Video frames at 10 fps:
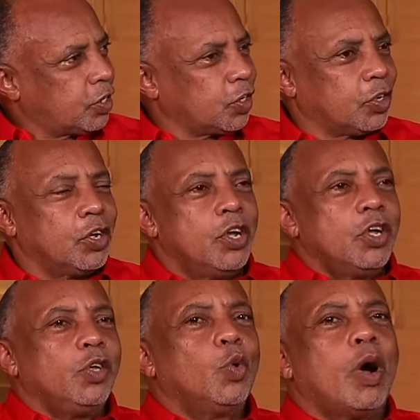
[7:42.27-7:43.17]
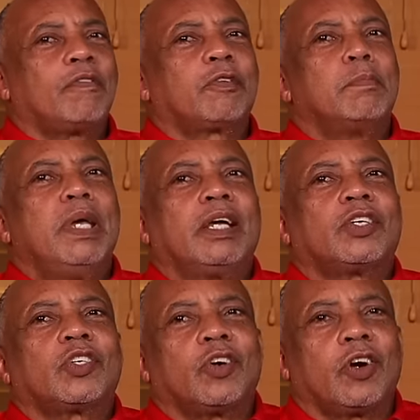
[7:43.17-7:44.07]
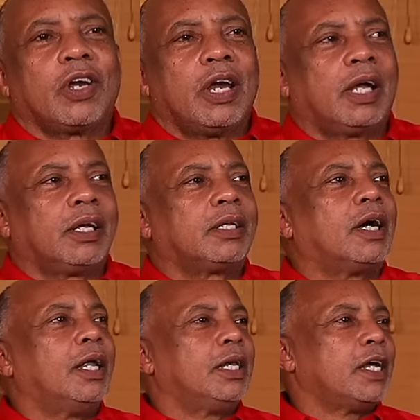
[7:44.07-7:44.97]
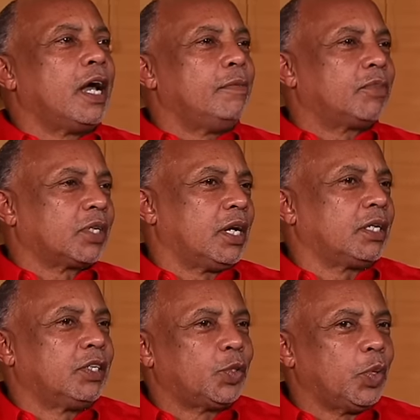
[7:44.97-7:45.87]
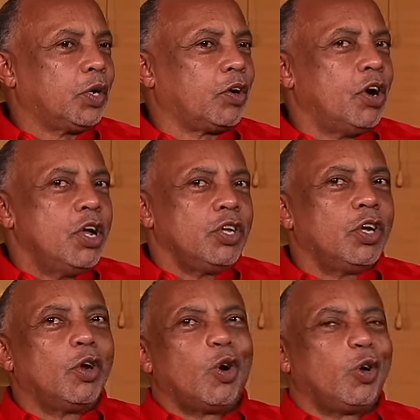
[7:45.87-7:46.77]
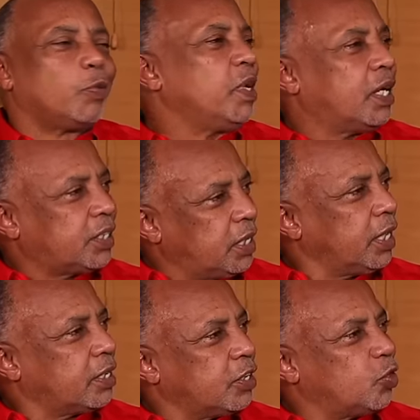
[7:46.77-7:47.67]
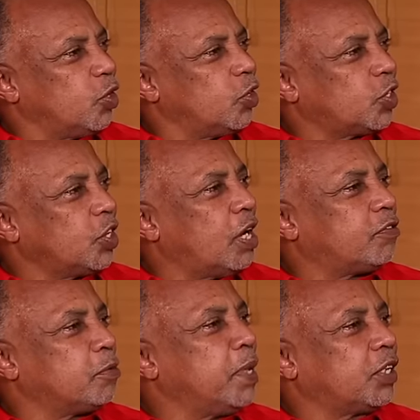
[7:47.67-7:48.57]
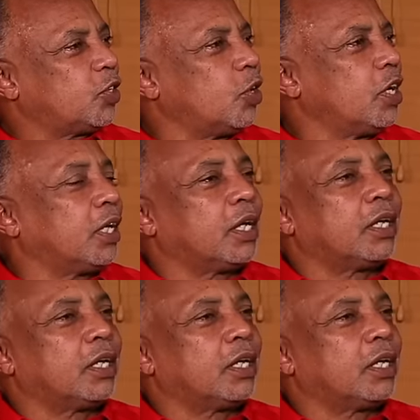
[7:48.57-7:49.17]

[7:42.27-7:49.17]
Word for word: So you have to make certain that at all times, because that is where you learn to be a selector too, you know. So you have to make certain that